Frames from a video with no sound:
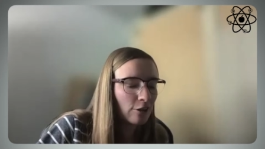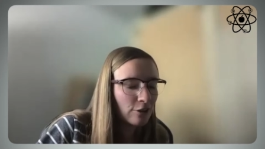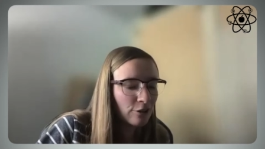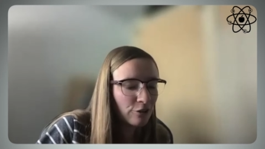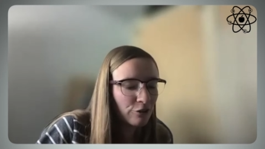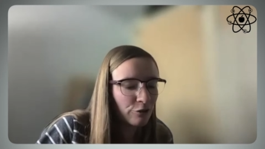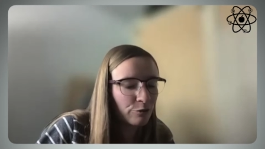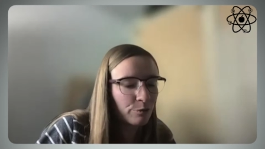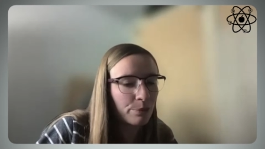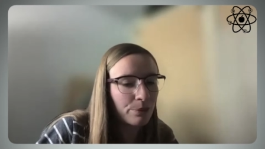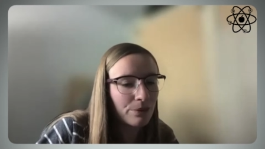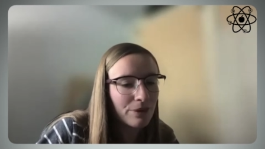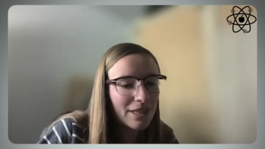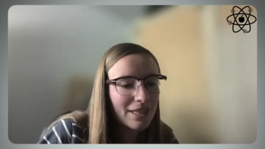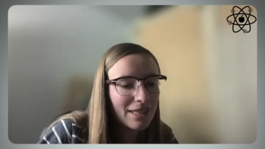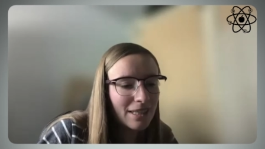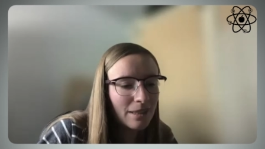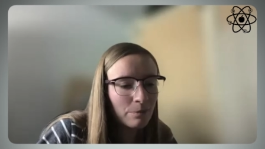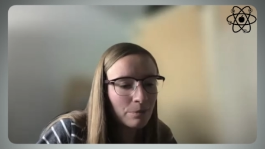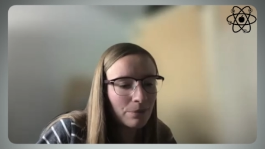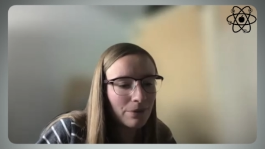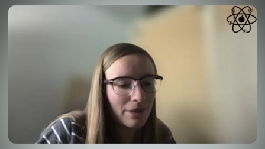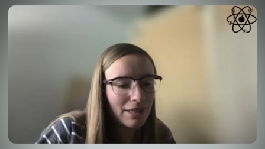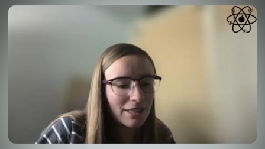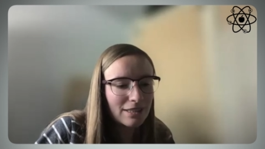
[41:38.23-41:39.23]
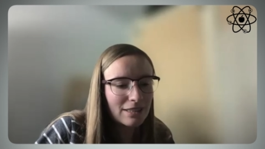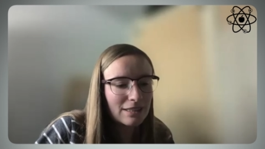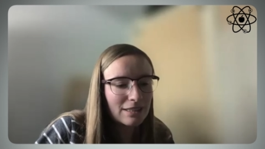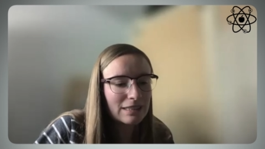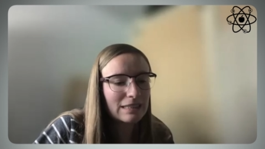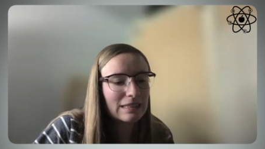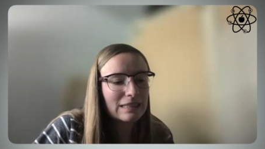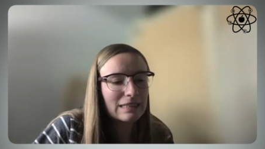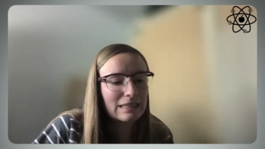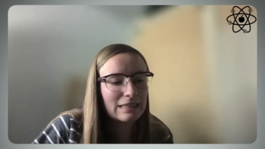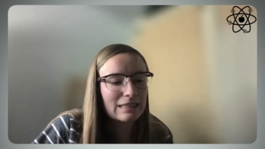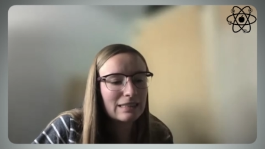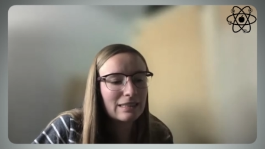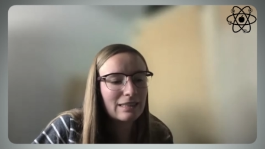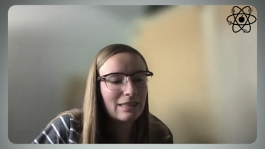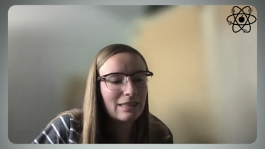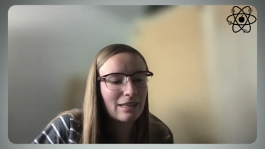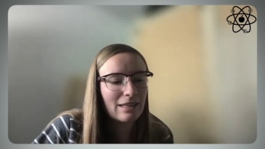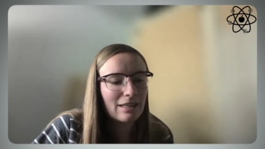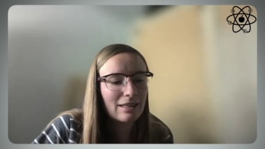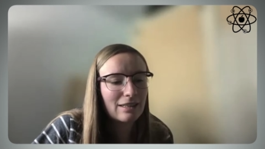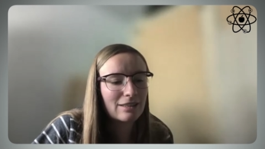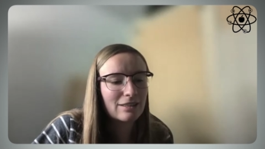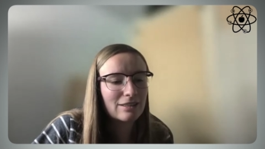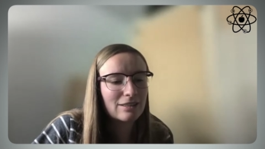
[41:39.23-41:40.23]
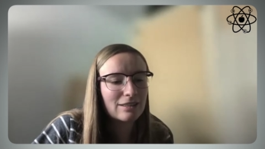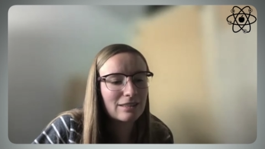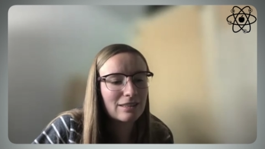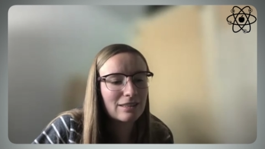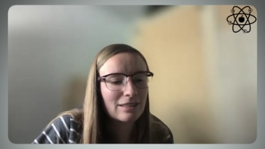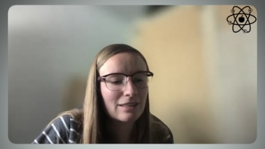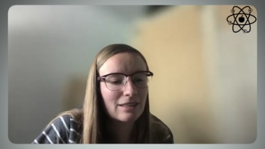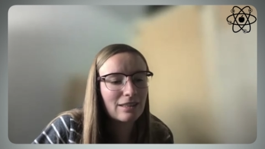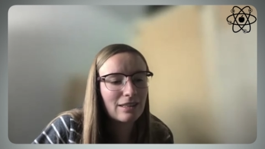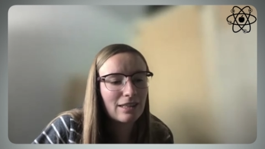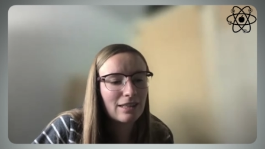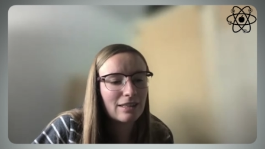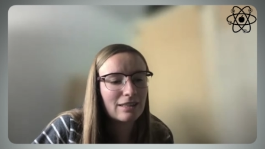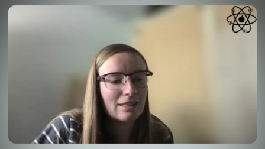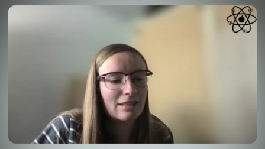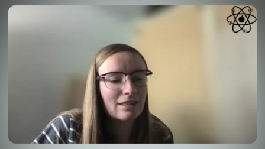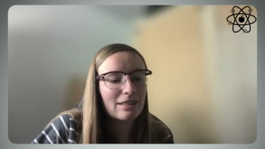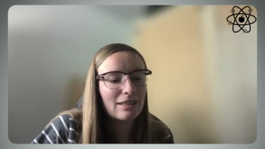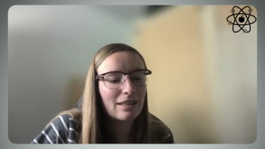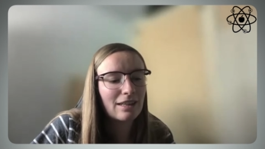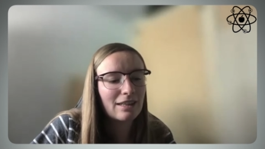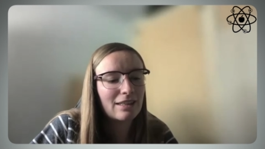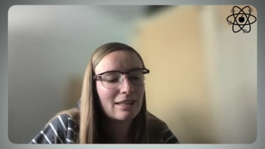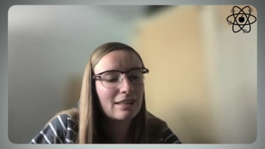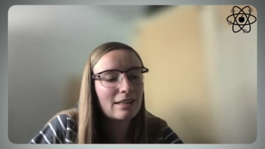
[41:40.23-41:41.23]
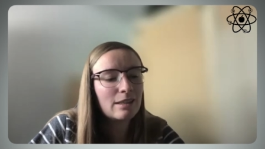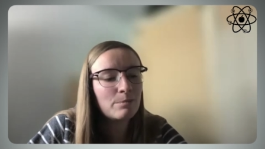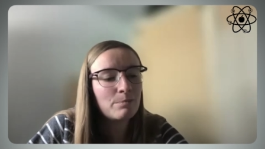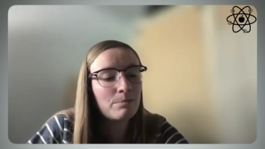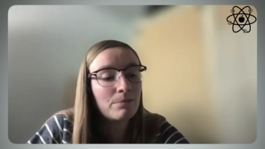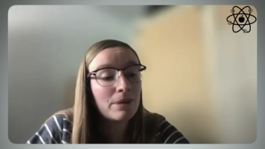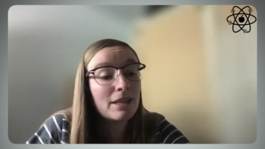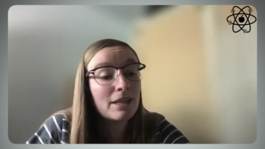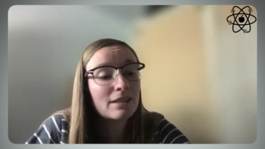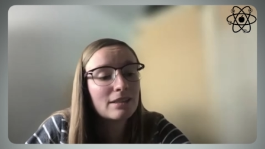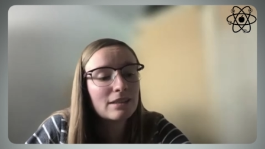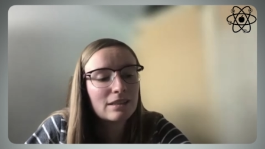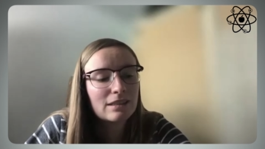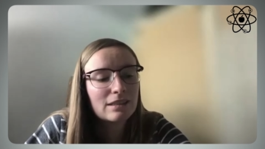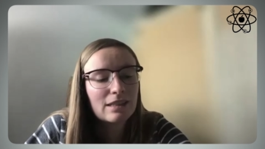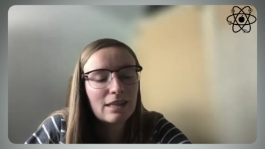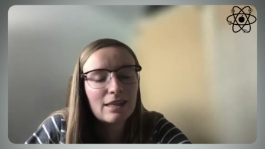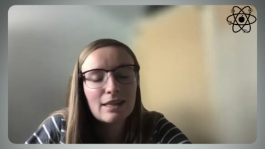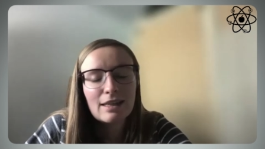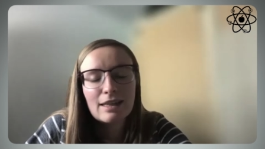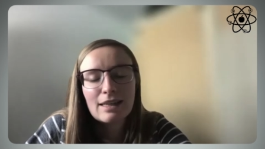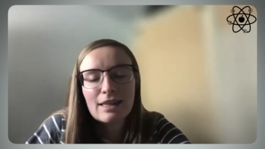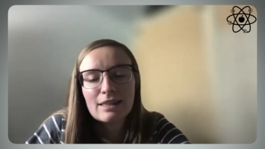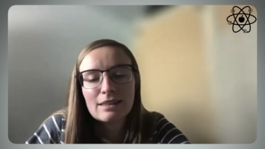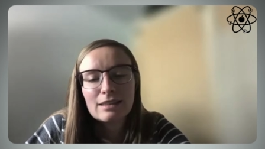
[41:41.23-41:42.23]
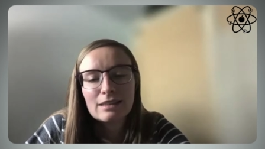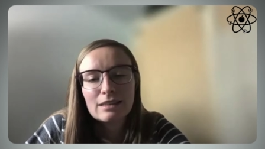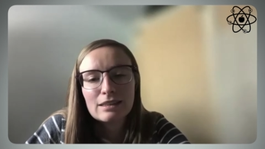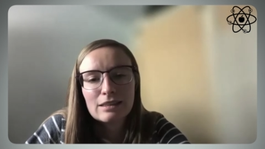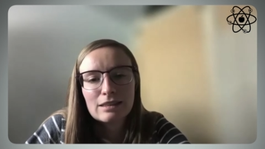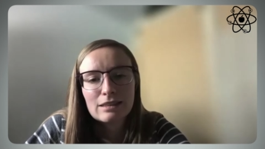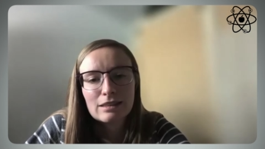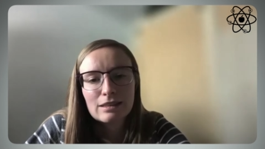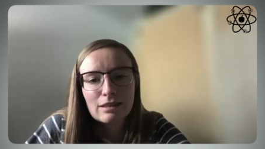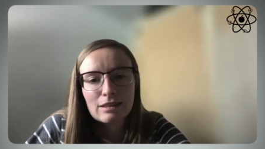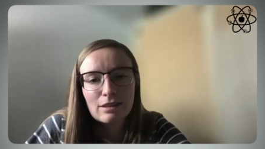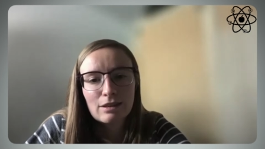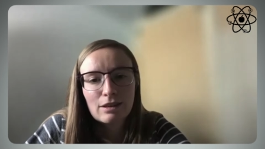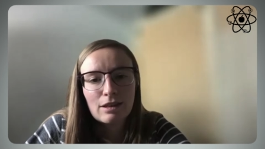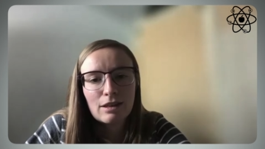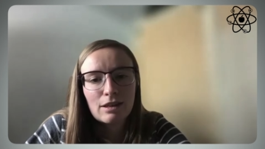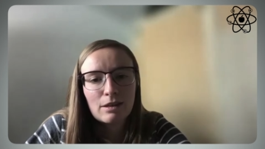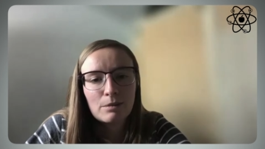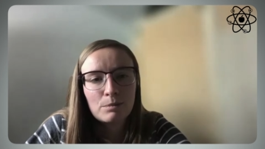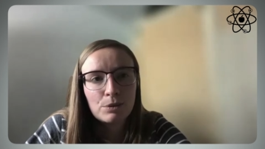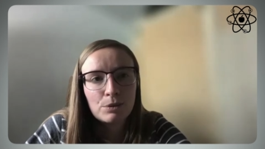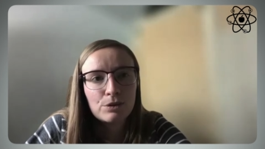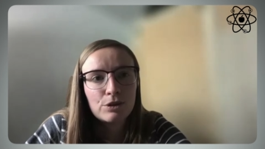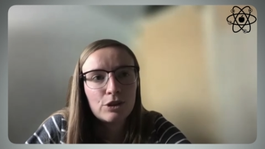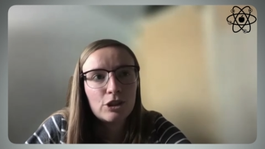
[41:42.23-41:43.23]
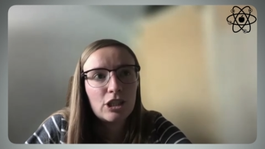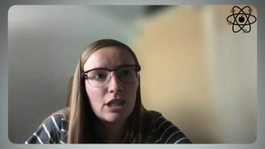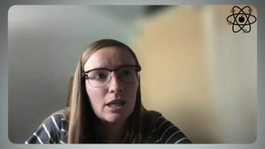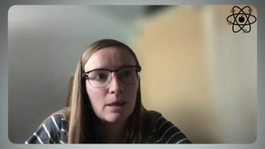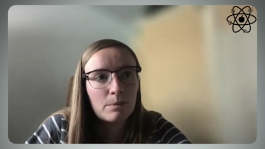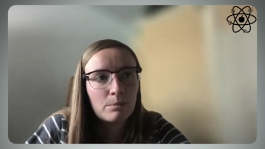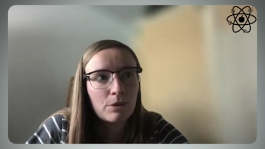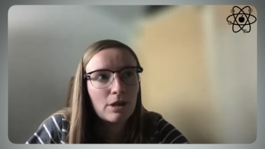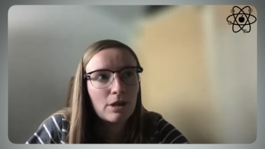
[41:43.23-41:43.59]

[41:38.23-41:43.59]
of breeding practices, because I think the biggest thing against about